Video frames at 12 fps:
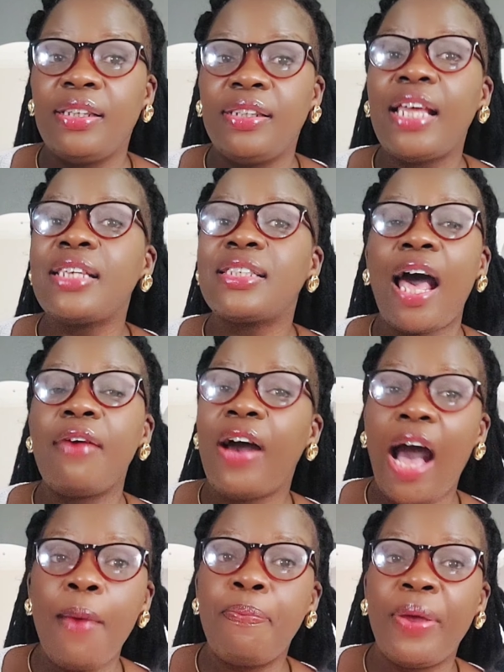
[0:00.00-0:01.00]
Things have
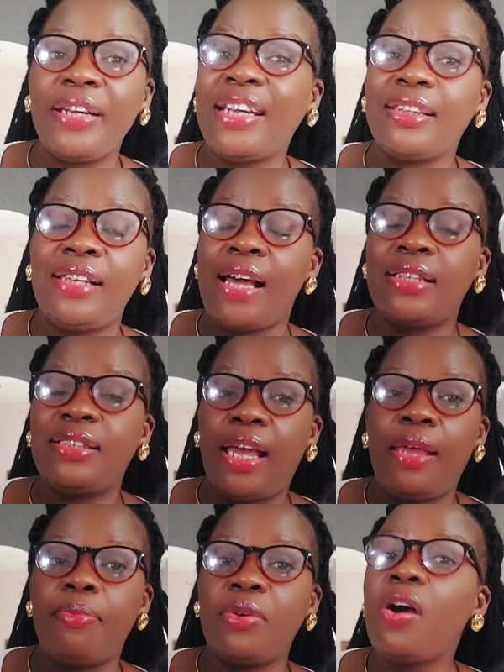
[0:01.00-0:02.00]
happened at that
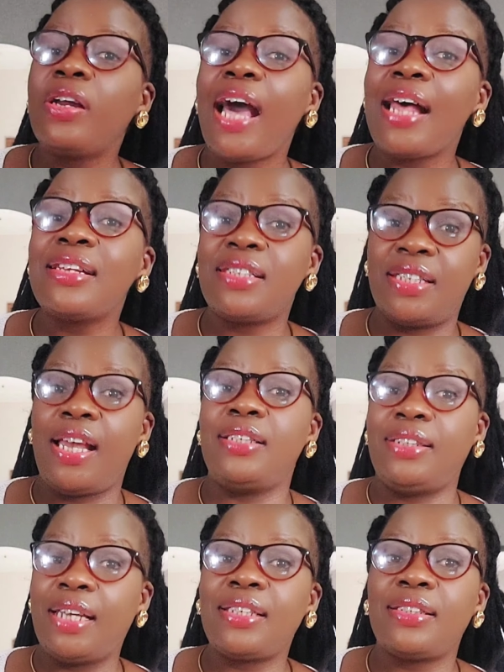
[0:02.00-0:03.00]
time. God has
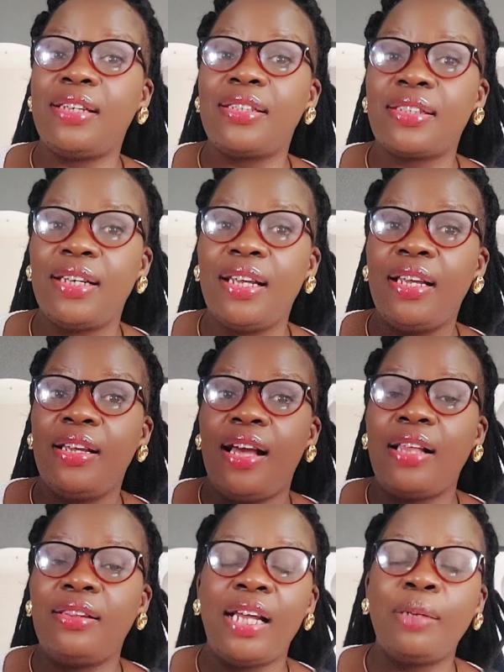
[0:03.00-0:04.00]
changed justice
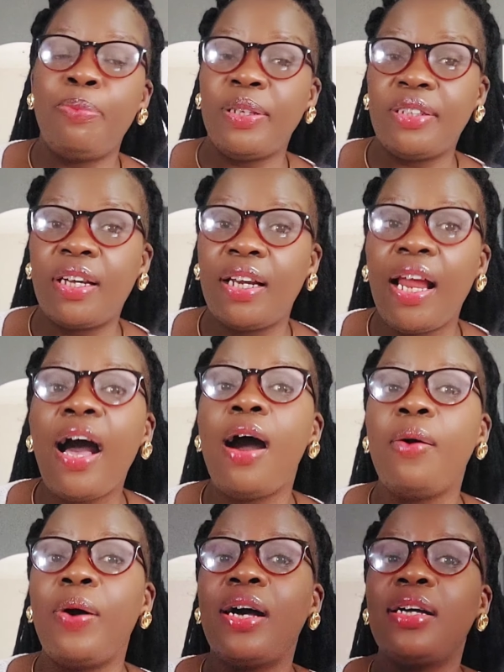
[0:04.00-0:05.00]
at that particular
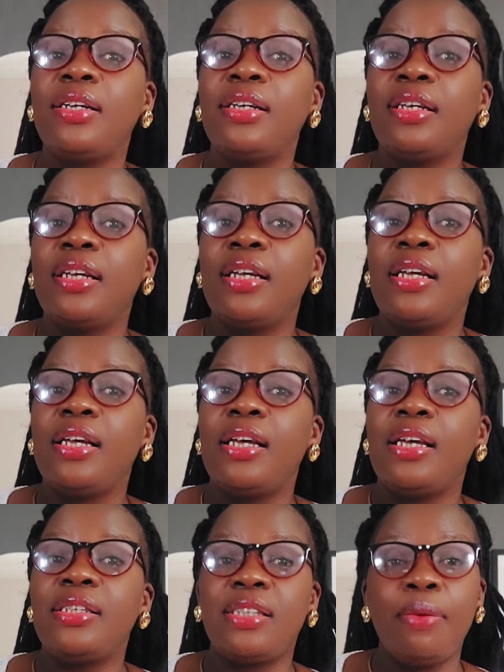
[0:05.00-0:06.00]
hour.
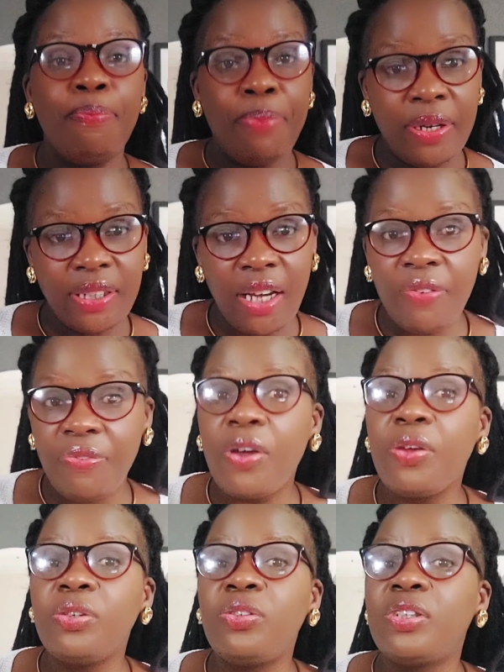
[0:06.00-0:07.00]
It's important
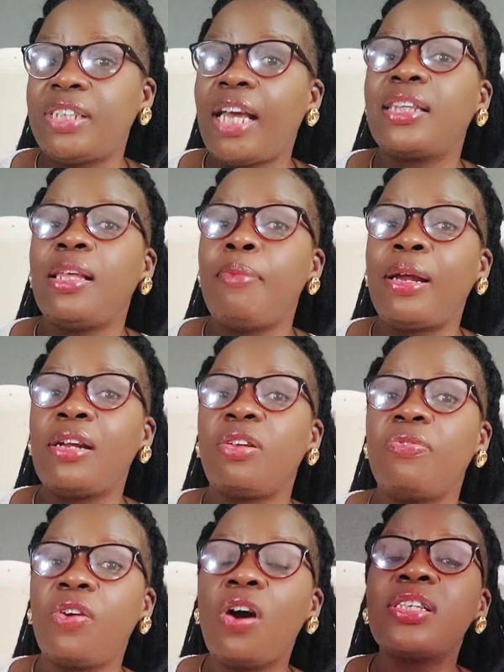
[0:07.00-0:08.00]
for you to take the matters
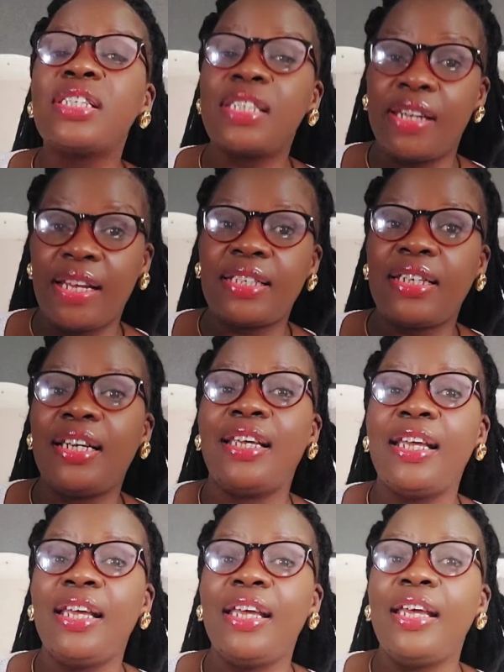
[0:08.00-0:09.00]
of God seriously